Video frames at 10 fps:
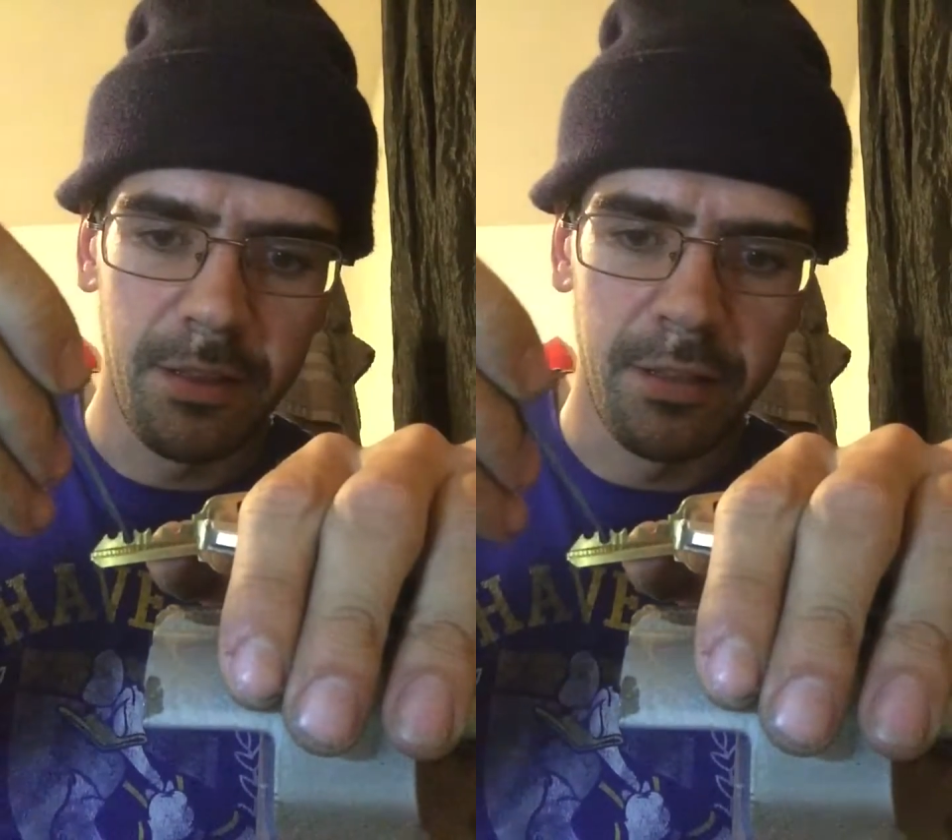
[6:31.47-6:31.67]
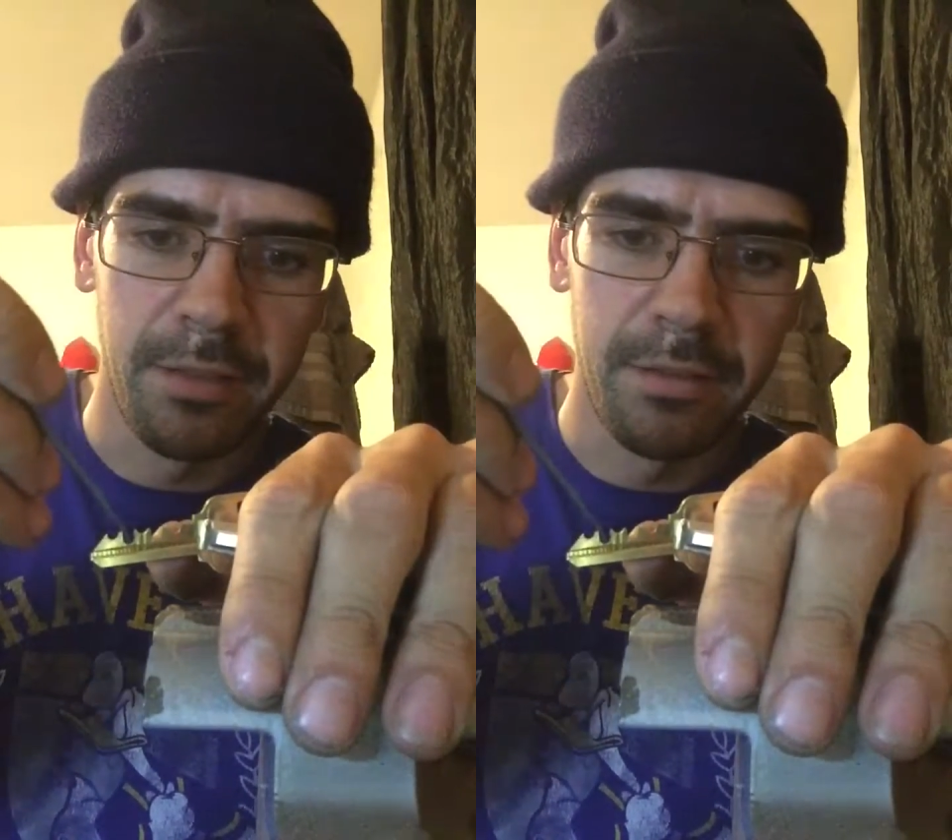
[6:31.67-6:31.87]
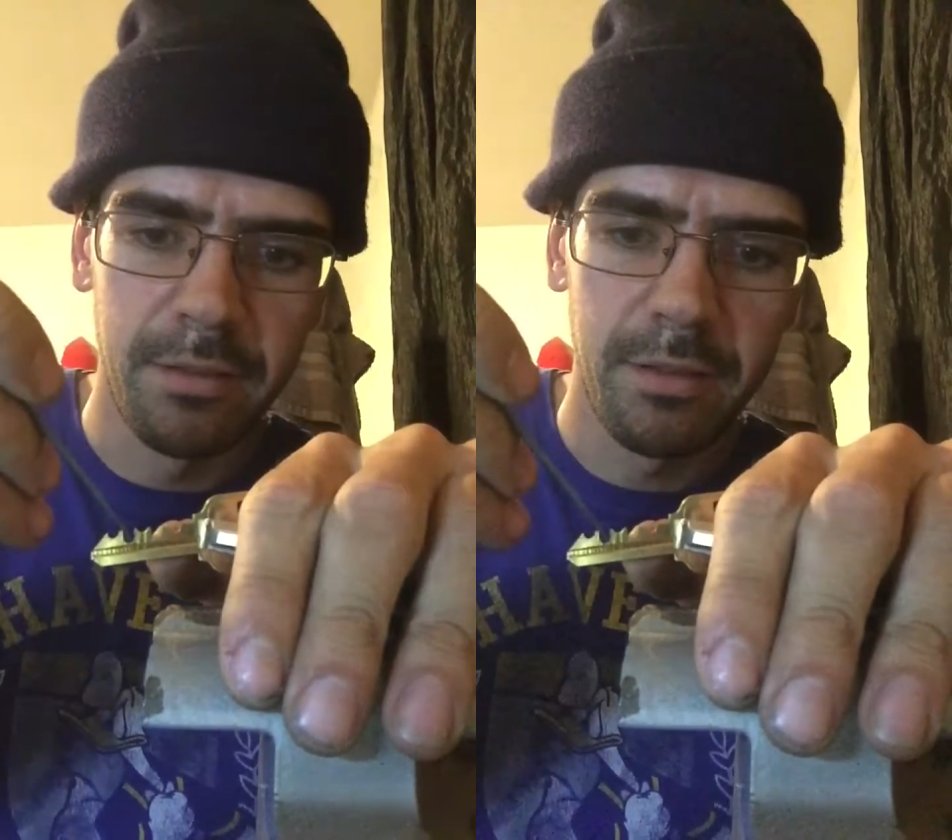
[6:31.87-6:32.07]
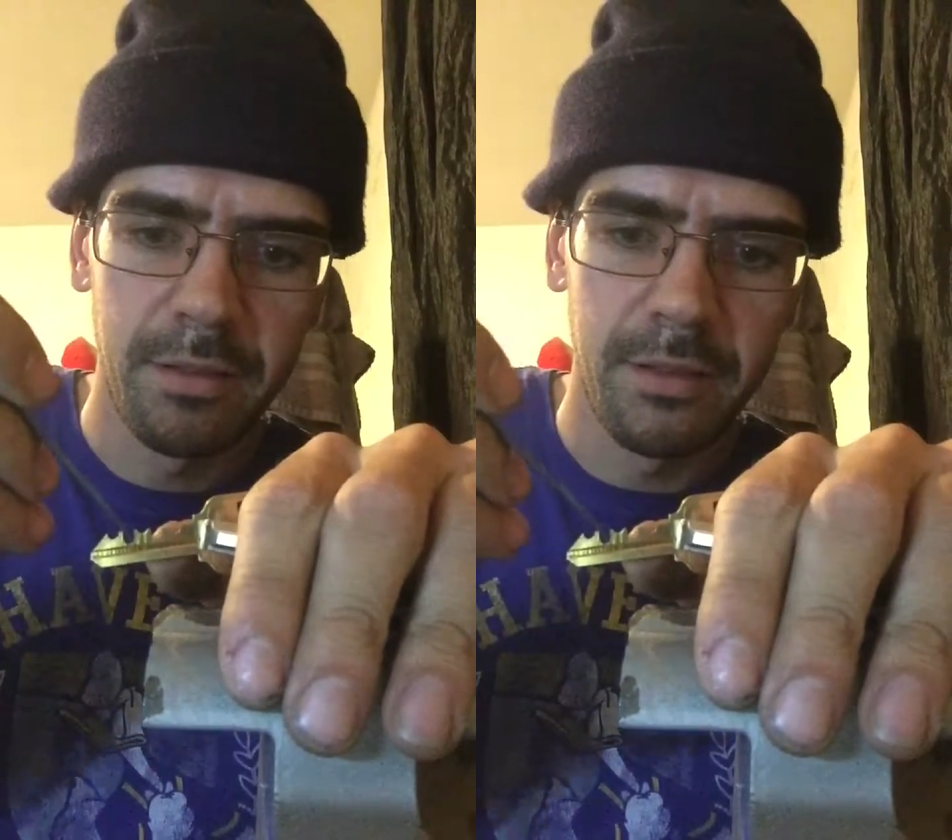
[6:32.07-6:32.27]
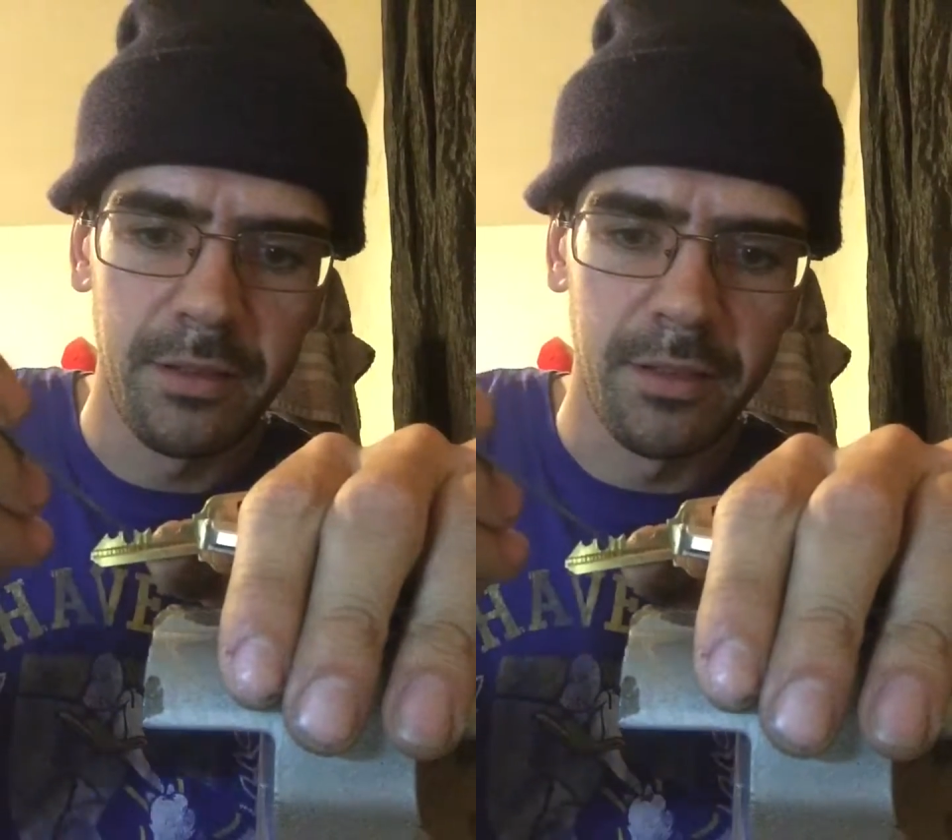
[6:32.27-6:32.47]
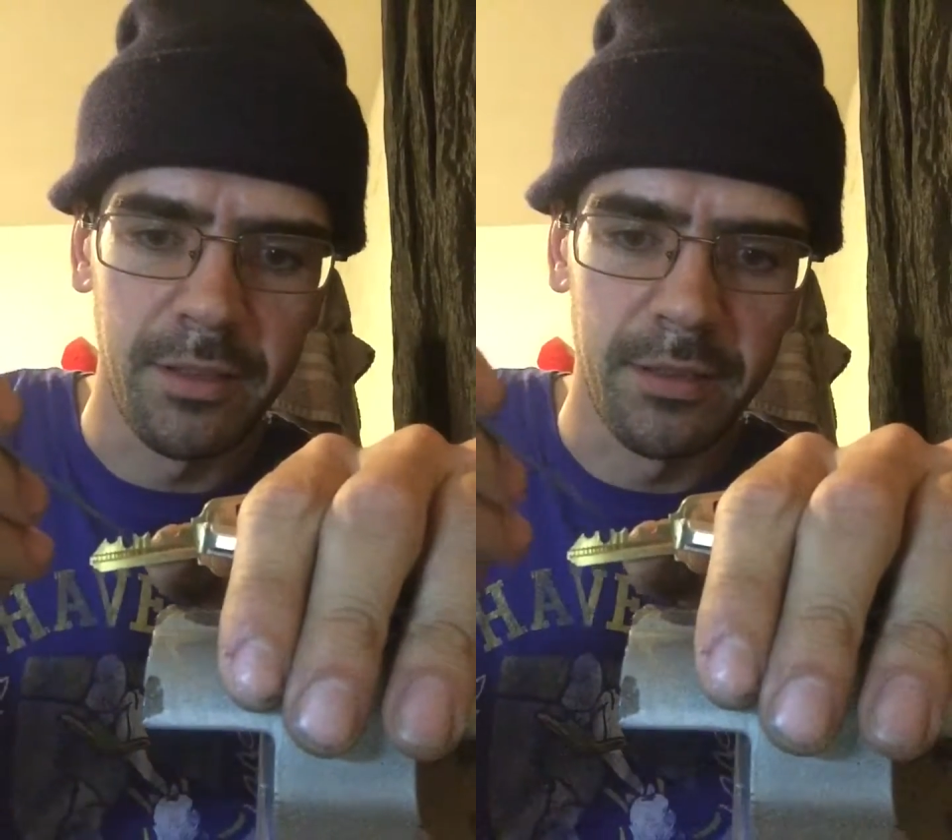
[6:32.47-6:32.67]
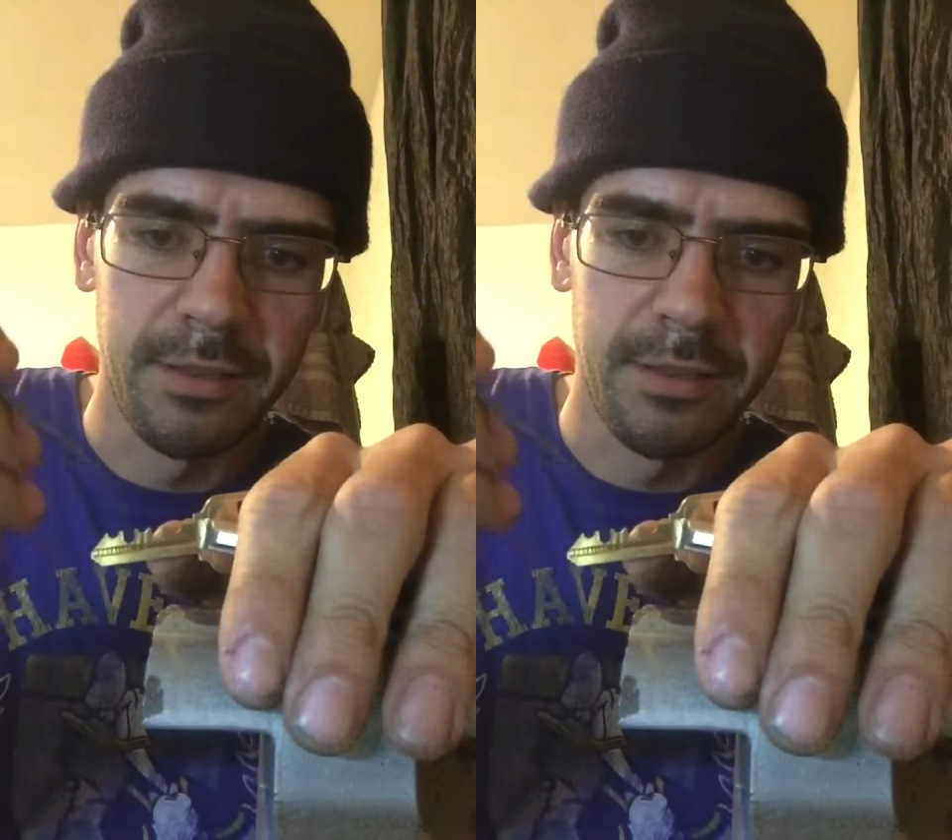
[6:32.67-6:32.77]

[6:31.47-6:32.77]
and it could